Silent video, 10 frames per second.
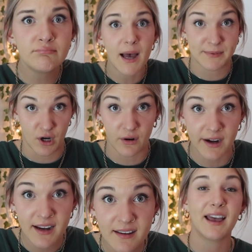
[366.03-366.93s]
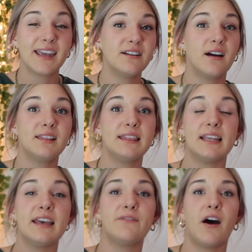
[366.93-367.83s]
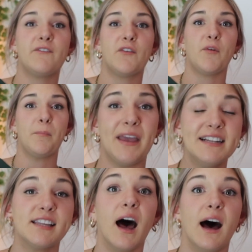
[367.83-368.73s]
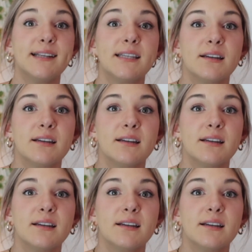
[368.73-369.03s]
I'm sorry? I cannot live off of a Pizza Hut.